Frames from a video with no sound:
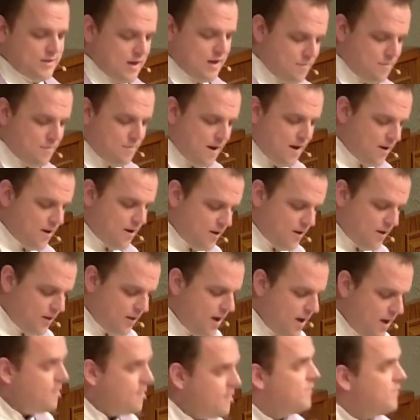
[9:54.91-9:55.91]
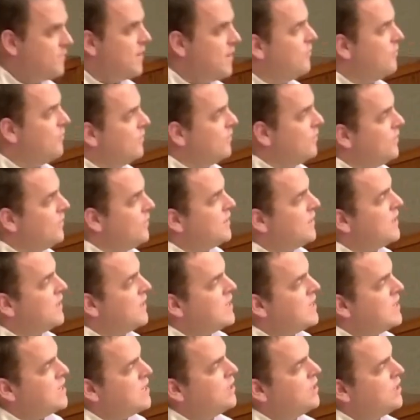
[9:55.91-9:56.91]
about our life that we're living
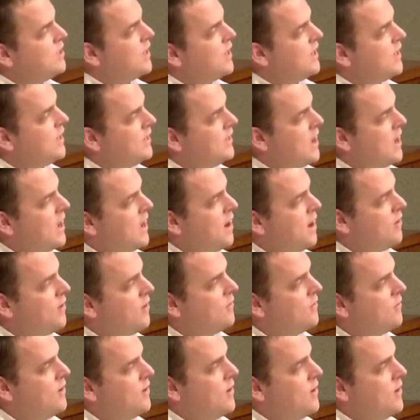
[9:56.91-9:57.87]
here and now.